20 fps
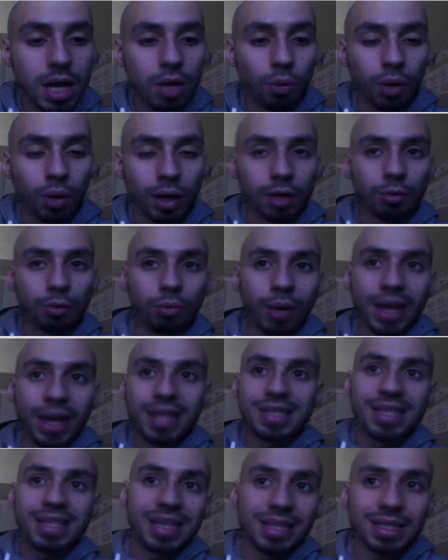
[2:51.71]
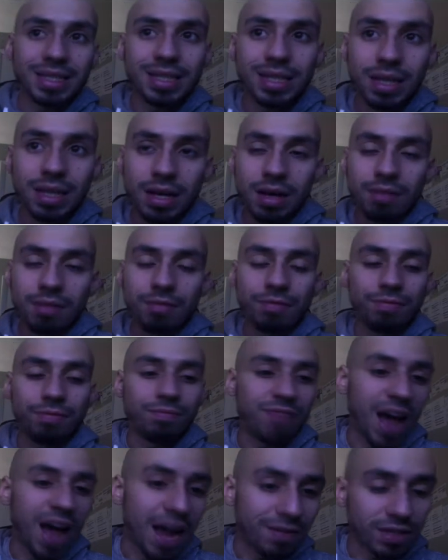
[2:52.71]
We're going to raise it
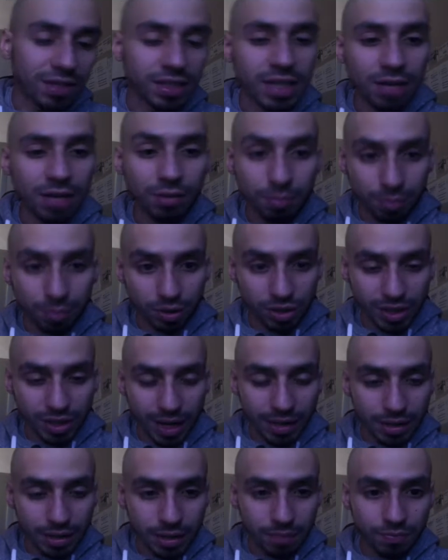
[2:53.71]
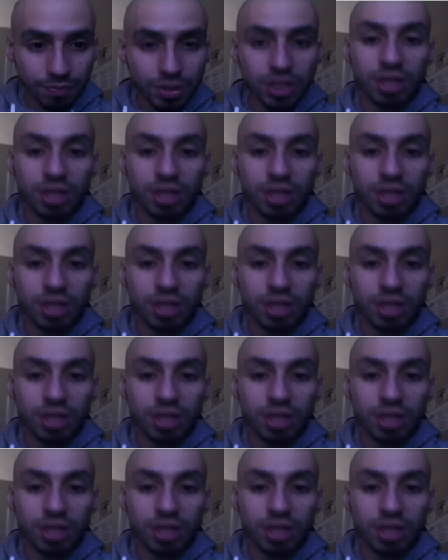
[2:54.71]
5 to 7%